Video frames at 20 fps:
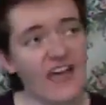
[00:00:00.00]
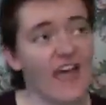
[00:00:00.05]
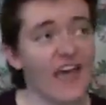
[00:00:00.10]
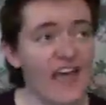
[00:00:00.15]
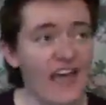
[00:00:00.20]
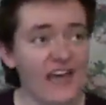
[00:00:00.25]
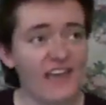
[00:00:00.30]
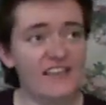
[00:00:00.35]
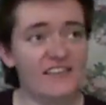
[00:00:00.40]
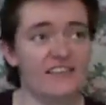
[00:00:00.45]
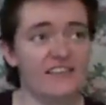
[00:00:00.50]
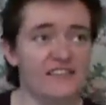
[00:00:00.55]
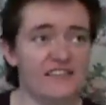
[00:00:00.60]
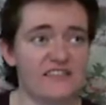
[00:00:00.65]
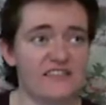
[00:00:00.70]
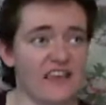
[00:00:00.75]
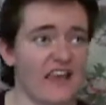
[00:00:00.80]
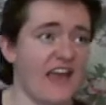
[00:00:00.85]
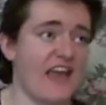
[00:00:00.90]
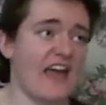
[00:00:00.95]
is
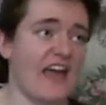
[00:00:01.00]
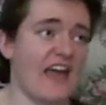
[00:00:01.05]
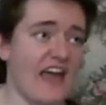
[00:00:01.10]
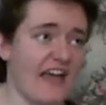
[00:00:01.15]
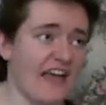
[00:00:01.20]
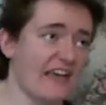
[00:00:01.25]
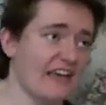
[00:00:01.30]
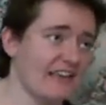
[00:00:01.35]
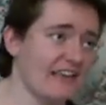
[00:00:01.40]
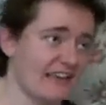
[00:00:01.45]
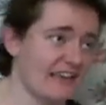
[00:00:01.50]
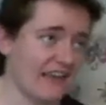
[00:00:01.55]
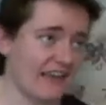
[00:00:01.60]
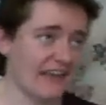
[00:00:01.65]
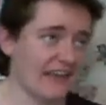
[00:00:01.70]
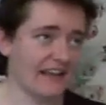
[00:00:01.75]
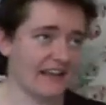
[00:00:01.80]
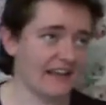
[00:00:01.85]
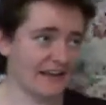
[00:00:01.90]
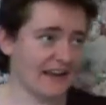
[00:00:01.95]

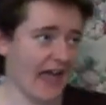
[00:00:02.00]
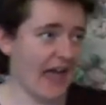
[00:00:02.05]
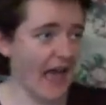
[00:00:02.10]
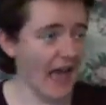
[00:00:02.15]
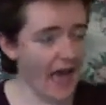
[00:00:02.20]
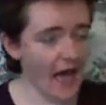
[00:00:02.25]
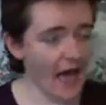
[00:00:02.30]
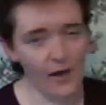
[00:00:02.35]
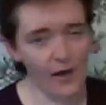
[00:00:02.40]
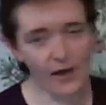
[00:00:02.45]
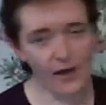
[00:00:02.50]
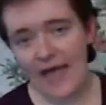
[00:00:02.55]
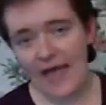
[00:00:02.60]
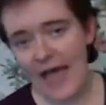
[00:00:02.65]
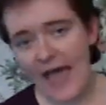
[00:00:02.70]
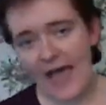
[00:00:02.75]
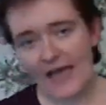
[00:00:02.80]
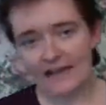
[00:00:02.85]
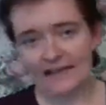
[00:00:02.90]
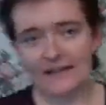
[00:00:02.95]
sinking now,
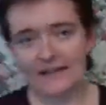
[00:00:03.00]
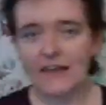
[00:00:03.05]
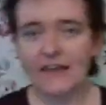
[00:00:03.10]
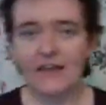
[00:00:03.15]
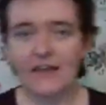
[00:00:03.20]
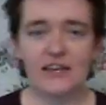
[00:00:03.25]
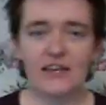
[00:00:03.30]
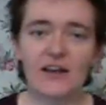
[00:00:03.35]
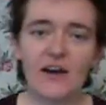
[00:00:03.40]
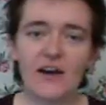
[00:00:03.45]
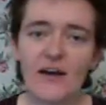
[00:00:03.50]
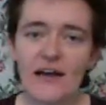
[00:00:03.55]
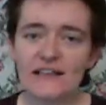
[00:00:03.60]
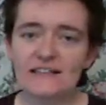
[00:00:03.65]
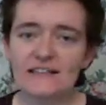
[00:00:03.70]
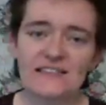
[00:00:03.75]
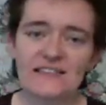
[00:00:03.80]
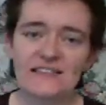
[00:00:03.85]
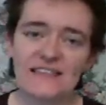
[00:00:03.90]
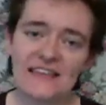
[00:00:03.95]
and, you know,
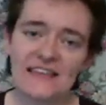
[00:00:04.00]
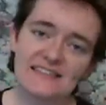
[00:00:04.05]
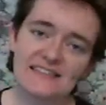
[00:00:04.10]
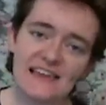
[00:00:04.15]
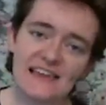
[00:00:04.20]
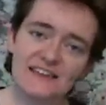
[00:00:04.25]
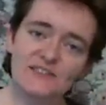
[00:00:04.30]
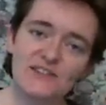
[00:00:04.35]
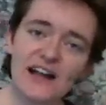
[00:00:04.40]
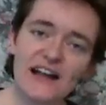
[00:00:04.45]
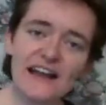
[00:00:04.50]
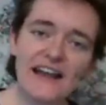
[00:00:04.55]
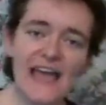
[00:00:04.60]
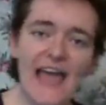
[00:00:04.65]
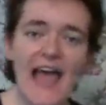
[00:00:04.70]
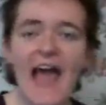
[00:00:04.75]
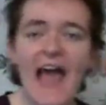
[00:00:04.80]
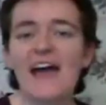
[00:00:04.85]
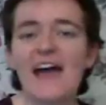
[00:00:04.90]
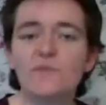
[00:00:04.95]
and so they try
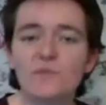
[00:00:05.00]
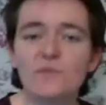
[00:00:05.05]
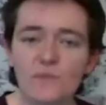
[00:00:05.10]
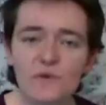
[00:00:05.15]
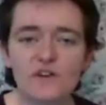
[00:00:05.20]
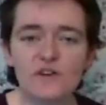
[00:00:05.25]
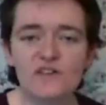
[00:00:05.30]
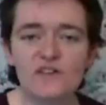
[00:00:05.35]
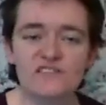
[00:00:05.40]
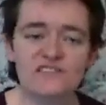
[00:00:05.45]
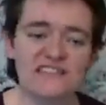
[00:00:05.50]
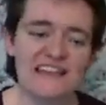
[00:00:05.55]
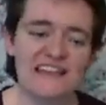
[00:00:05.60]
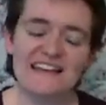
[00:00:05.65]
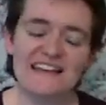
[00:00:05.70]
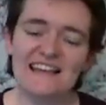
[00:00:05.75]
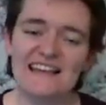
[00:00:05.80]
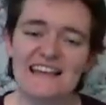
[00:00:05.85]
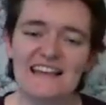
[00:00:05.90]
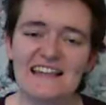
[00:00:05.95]
to add words,
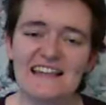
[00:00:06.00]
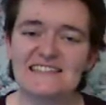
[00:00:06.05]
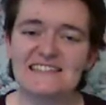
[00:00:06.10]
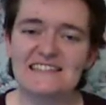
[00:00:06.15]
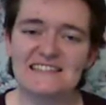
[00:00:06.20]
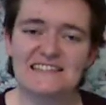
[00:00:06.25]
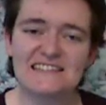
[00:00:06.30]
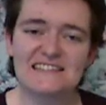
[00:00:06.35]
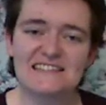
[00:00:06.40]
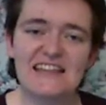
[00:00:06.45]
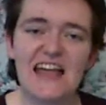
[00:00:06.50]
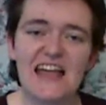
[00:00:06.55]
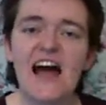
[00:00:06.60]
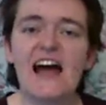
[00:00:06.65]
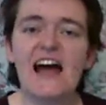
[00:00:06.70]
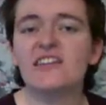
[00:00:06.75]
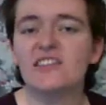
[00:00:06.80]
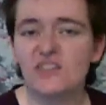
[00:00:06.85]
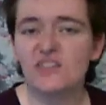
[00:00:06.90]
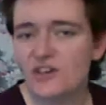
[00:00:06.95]
and it's
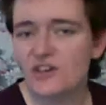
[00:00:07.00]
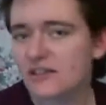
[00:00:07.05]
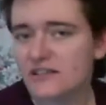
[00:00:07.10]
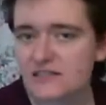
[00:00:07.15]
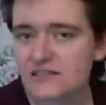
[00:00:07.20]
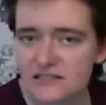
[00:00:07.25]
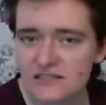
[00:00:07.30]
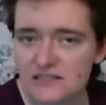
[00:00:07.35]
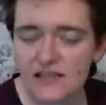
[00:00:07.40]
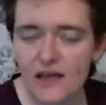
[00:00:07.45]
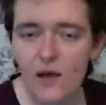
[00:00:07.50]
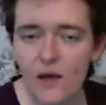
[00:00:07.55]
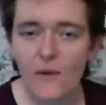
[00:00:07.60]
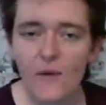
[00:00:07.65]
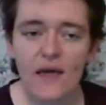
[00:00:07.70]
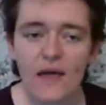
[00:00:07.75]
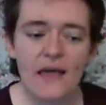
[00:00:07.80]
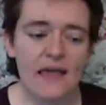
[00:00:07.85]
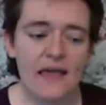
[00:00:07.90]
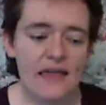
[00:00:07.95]
not good.
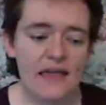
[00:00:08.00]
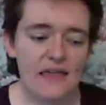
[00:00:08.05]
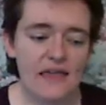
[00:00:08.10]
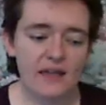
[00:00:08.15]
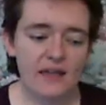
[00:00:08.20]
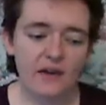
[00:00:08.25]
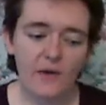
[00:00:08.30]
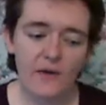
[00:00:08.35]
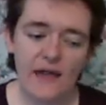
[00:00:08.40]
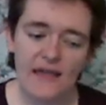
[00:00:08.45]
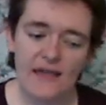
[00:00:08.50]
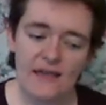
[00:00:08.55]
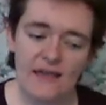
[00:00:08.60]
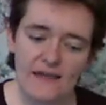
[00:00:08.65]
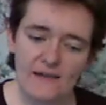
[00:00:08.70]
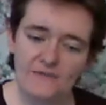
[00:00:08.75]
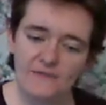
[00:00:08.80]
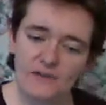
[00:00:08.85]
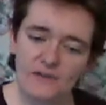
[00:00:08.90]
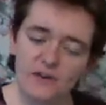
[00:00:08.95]
So, you know,
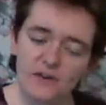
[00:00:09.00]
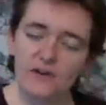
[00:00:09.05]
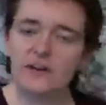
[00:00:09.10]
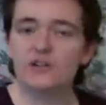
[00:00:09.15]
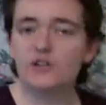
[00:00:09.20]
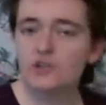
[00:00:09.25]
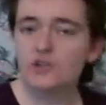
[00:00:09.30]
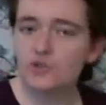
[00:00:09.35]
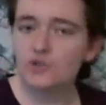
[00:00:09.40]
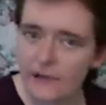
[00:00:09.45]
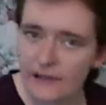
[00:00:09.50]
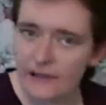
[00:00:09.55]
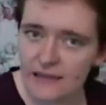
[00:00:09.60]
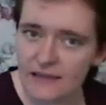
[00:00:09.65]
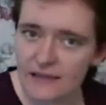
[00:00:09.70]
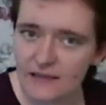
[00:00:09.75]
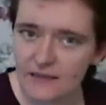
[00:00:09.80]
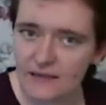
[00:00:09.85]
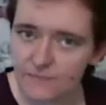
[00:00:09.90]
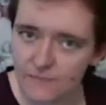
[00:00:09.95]
if you're going to
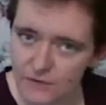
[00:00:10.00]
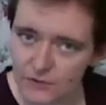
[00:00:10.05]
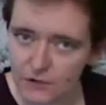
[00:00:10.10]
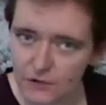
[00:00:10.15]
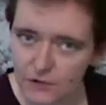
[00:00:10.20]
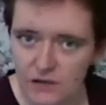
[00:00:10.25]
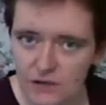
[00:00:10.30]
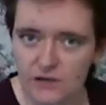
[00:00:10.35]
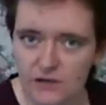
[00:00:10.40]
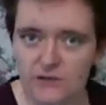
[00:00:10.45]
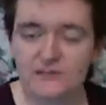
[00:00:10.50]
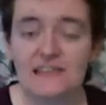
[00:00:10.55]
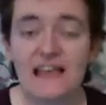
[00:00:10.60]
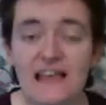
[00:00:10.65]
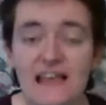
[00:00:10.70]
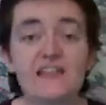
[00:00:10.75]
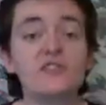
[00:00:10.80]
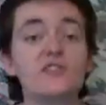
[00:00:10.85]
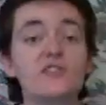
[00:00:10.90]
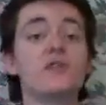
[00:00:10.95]
drink for New Year's
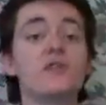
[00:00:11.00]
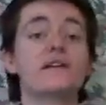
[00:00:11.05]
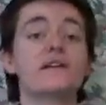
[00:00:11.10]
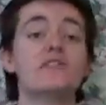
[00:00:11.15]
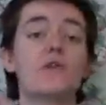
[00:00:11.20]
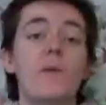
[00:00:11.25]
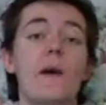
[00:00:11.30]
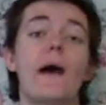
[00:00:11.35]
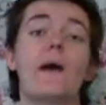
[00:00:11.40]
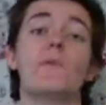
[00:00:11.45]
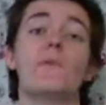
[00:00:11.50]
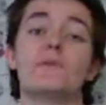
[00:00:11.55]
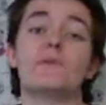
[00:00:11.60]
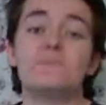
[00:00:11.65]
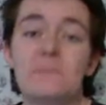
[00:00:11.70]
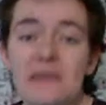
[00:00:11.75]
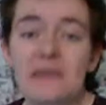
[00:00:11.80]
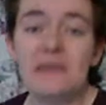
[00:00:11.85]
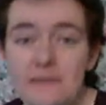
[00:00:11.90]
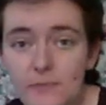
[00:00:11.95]
and you're going to go out
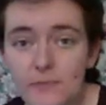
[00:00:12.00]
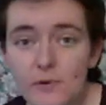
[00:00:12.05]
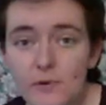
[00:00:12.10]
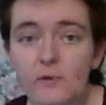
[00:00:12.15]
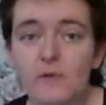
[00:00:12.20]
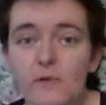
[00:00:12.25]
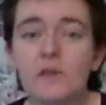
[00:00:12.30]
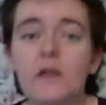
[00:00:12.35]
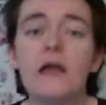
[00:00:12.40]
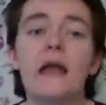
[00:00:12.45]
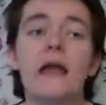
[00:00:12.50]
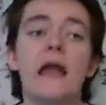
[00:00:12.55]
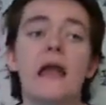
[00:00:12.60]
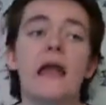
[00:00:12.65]
with people,